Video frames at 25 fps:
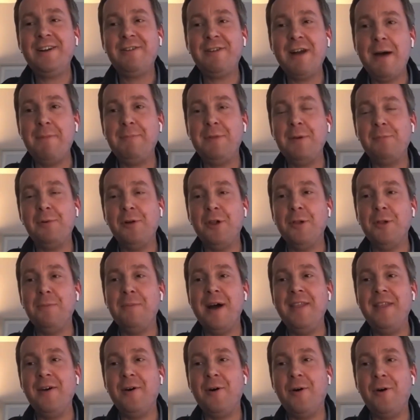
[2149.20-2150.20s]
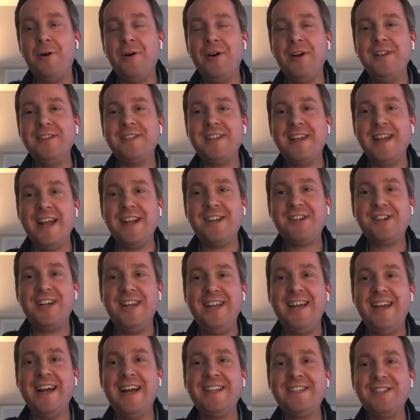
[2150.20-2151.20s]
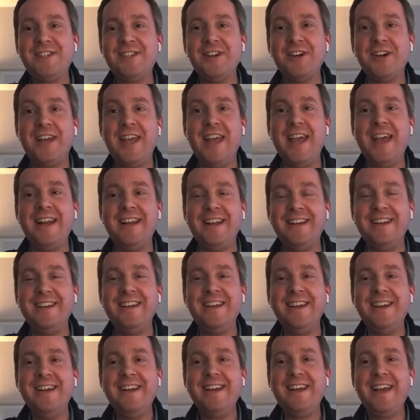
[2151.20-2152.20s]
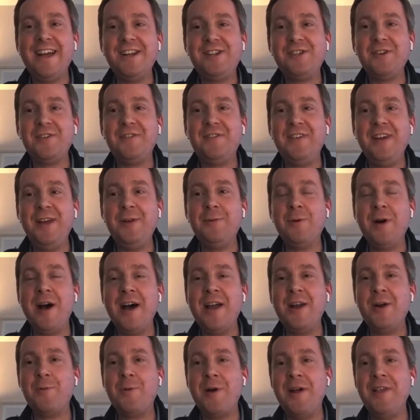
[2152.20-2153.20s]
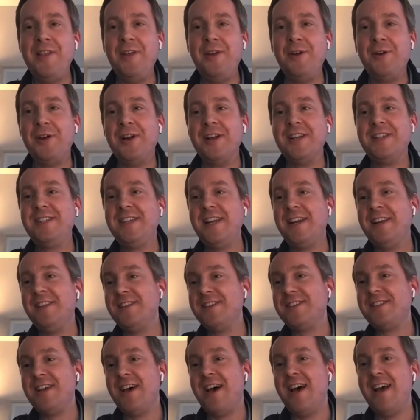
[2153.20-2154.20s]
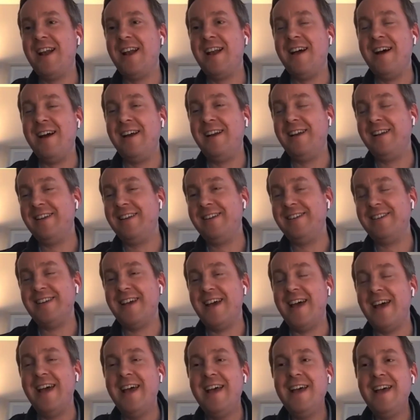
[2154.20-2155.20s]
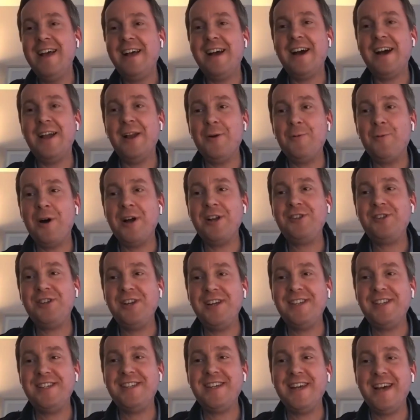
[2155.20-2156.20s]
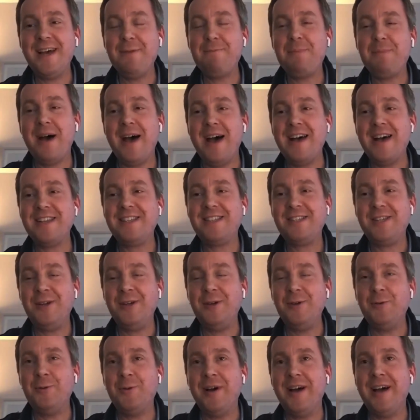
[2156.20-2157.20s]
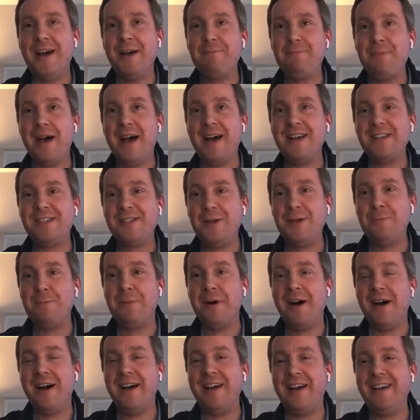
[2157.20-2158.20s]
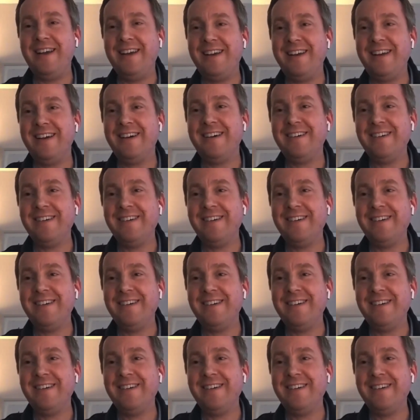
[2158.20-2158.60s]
grab the bull by the horns and actually get stuck in and get your feet wet, or whether you're going to sit on the sideline and kind of watch it pass you by, you know?